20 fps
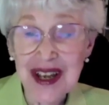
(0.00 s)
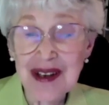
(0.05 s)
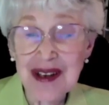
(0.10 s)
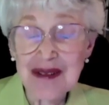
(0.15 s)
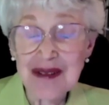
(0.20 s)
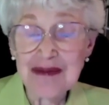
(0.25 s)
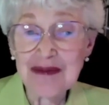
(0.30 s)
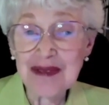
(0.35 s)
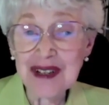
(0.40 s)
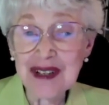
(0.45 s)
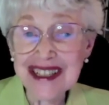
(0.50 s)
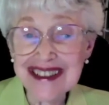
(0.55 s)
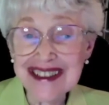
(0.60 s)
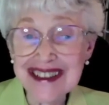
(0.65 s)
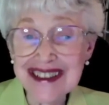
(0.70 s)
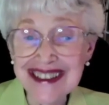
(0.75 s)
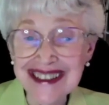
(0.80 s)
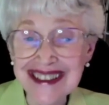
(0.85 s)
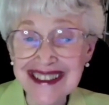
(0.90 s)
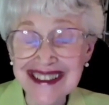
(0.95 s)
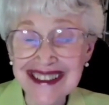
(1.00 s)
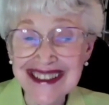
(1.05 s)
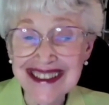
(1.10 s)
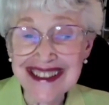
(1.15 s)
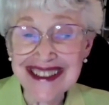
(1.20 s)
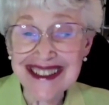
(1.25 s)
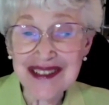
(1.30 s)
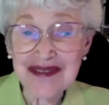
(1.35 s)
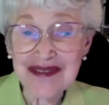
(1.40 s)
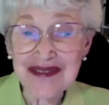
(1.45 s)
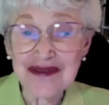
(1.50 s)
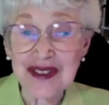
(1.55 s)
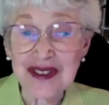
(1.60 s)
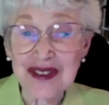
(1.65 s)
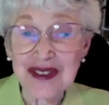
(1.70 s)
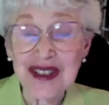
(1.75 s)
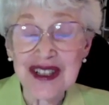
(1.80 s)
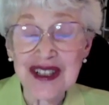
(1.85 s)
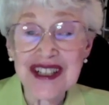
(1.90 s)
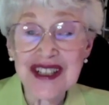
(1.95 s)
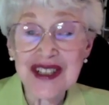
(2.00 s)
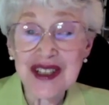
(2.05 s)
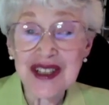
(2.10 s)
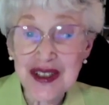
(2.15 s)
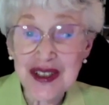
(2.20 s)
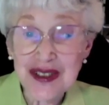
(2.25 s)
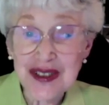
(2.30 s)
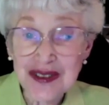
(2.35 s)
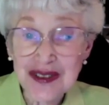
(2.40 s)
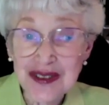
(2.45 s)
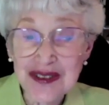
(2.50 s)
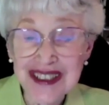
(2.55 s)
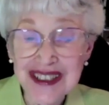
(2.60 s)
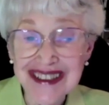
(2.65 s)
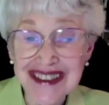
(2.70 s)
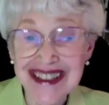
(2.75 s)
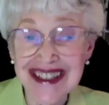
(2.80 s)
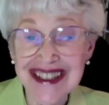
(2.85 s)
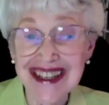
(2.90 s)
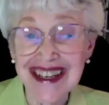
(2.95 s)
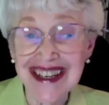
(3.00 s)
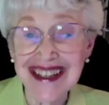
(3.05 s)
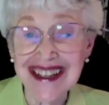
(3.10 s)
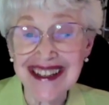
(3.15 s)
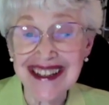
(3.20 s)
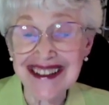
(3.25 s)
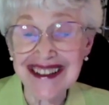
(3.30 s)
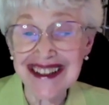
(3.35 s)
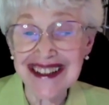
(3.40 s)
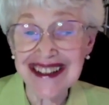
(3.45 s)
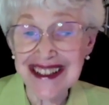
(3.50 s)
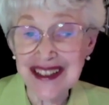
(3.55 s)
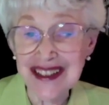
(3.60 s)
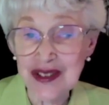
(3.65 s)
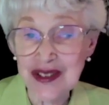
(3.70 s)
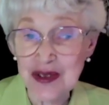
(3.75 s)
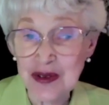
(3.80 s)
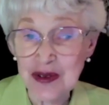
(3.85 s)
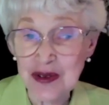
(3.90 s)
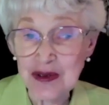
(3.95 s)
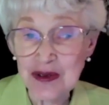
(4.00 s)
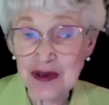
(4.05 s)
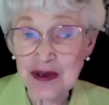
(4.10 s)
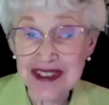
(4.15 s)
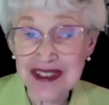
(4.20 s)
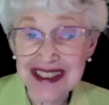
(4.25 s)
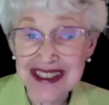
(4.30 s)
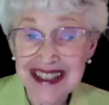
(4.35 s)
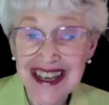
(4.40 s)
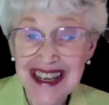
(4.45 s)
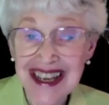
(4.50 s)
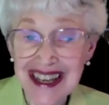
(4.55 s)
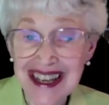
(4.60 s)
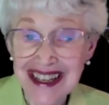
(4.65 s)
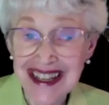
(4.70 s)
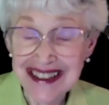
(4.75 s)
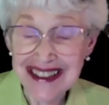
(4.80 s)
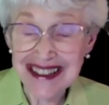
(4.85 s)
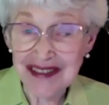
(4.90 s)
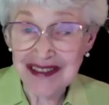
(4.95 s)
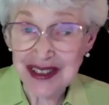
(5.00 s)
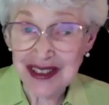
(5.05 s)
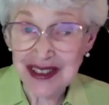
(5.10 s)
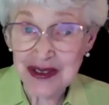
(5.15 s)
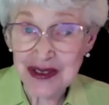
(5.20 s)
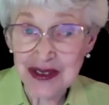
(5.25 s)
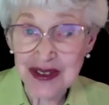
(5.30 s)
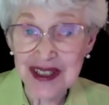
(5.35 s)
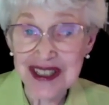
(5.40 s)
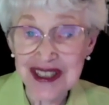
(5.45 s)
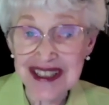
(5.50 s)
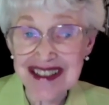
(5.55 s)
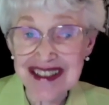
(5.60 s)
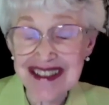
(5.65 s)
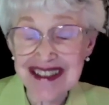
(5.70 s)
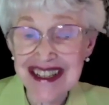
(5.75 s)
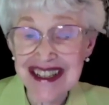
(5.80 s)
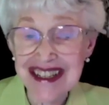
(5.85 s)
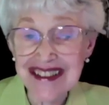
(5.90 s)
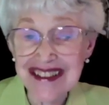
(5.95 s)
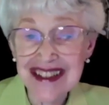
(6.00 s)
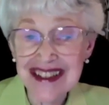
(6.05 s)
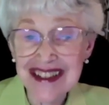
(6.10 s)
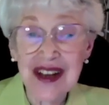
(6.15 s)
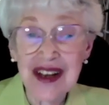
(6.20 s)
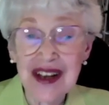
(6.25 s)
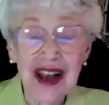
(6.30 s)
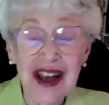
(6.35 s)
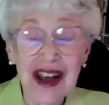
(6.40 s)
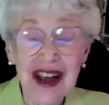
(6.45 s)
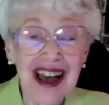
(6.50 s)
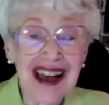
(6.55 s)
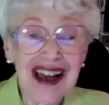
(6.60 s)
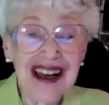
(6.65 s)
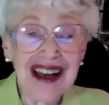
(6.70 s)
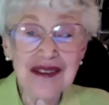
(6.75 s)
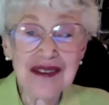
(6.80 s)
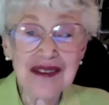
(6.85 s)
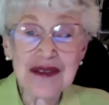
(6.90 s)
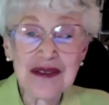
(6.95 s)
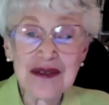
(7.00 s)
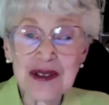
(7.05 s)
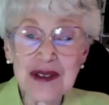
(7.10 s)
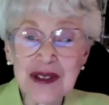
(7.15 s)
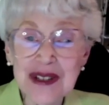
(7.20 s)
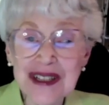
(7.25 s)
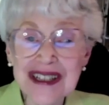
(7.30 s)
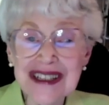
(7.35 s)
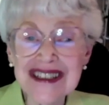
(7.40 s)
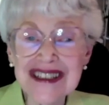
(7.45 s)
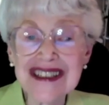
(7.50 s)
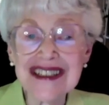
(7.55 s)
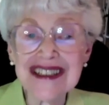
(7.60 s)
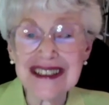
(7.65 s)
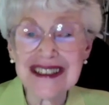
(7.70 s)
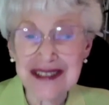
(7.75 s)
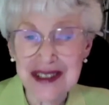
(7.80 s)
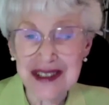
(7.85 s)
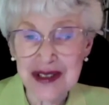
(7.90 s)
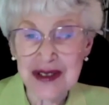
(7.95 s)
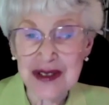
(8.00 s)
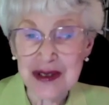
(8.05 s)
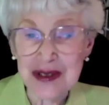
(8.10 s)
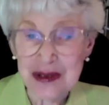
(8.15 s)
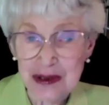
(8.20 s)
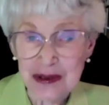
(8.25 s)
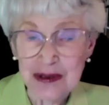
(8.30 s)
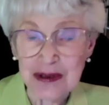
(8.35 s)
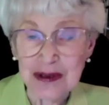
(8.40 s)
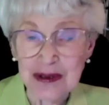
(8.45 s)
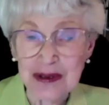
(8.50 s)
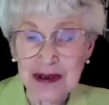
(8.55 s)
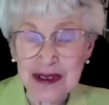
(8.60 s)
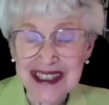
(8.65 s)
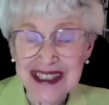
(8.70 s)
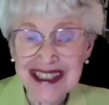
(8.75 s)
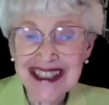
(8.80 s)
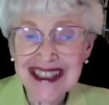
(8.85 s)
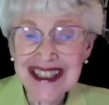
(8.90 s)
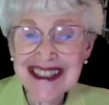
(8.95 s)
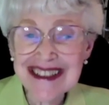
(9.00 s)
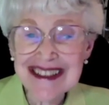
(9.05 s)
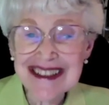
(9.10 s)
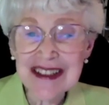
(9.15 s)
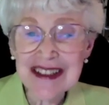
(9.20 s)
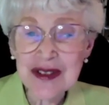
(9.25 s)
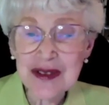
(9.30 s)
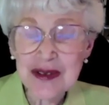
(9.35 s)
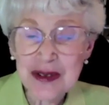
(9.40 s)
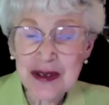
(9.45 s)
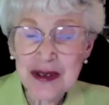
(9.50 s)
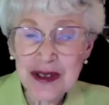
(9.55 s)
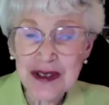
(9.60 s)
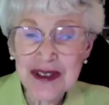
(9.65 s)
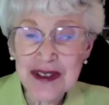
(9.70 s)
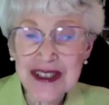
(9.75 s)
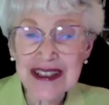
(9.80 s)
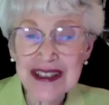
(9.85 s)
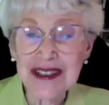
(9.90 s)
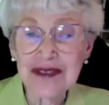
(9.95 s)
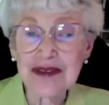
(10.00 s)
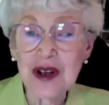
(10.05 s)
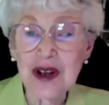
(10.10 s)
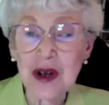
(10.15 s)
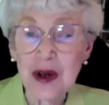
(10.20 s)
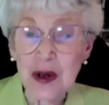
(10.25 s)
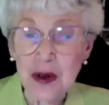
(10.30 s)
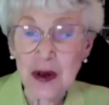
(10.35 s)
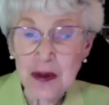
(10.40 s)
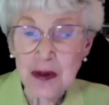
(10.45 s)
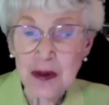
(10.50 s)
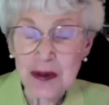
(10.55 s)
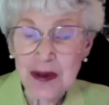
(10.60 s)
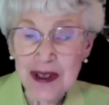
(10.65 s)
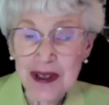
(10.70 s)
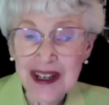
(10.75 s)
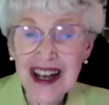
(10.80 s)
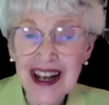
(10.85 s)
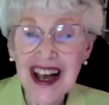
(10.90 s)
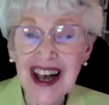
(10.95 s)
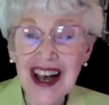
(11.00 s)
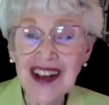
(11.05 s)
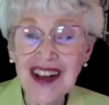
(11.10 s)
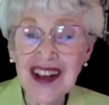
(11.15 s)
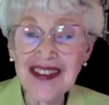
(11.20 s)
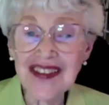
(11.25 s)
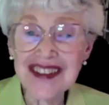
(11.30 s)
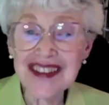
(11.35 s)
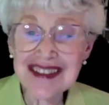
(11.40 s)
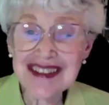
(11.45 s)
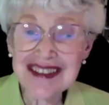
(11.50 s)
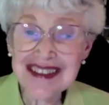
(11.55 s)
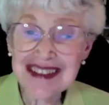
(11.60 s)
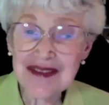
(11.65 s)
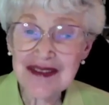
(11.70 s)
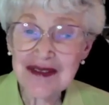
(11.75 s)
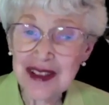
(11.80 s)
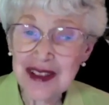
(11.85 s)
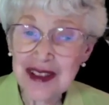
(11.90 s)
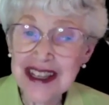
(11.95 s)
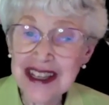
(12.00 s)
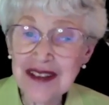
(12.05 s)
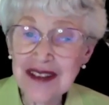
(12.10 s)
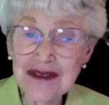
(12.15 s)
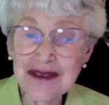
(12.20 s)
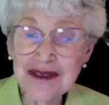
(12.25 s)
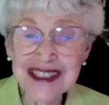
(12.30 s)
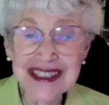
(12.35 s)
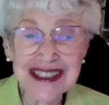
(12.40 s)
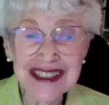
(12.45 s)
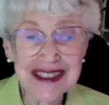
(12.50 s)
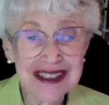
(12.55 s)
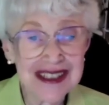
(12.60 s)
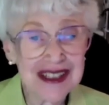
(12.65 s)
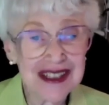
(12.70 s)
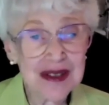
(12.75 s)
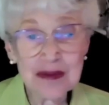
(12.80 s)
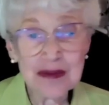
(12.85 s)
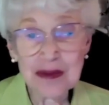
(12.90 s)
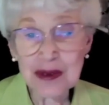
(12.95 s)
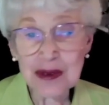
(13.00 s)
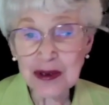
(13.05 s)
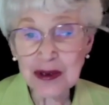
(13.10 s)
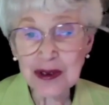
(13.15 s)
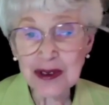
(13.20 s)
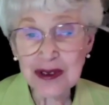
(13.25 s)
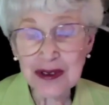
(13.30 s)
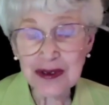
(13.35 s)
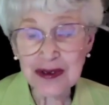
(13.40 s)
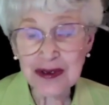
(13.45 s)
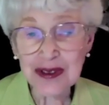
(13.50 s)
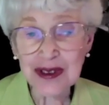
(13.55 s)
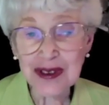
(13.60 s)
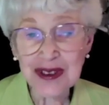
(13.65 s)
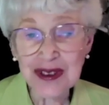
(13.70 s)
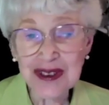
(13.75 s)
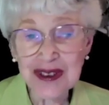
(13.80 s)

But it is for children, and as Jude and Victoria said, for adults too. It's a story of hope on this lovely, beautiful